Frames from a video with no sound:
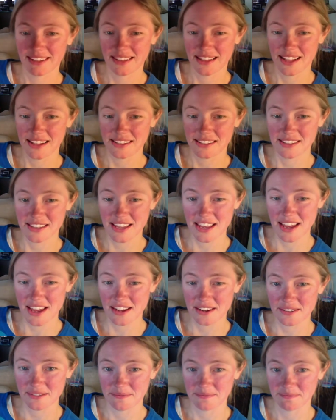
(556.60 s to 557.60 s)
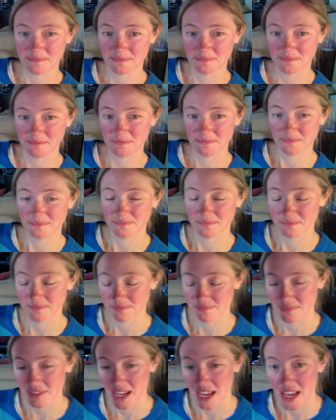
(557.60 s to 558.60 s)
That's the end.
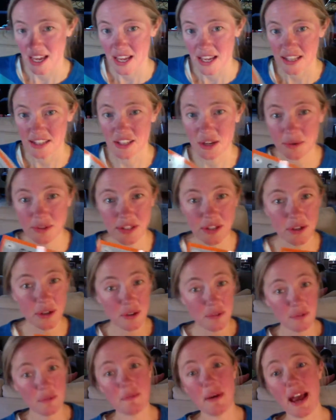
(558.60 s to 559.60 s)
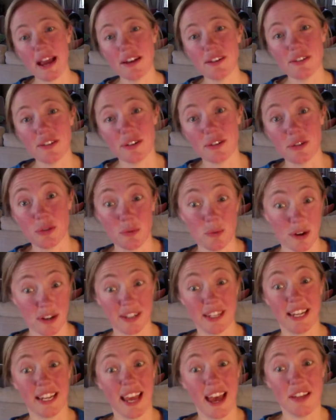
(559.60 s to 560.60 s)
So it's a good reminder to work
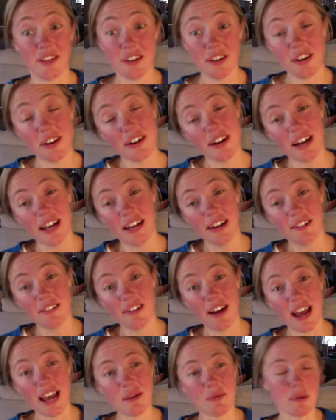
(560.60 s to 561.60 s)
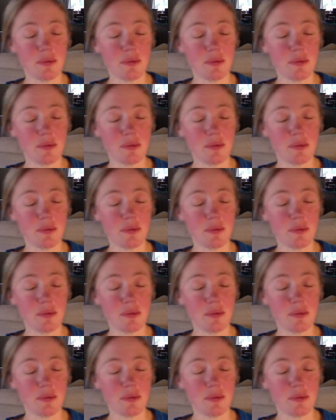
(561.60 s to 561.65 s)
together, right?